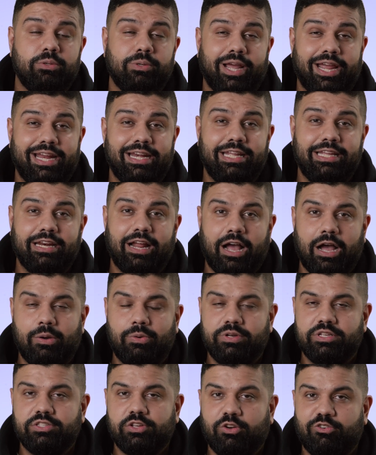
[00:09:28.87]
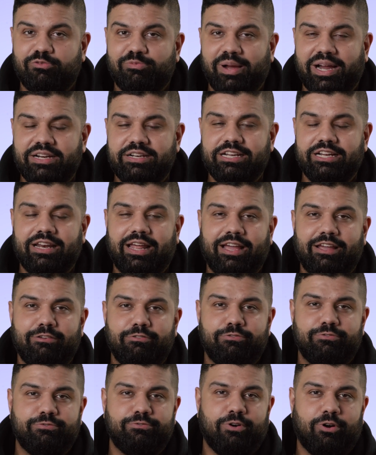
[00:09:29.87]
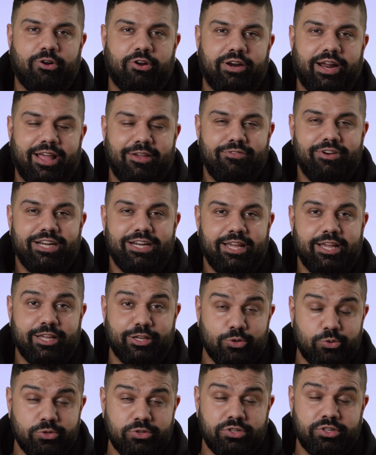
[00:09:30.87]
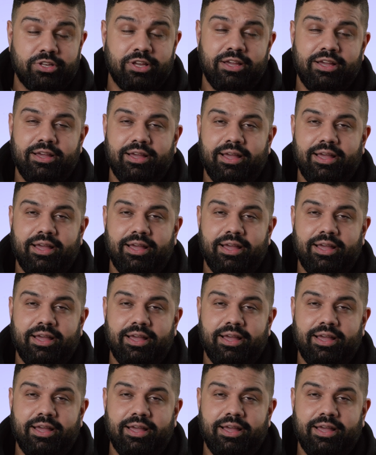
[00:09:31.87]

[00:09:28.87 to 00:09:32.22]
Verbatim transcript: to 18 hours of battery life for everyday use.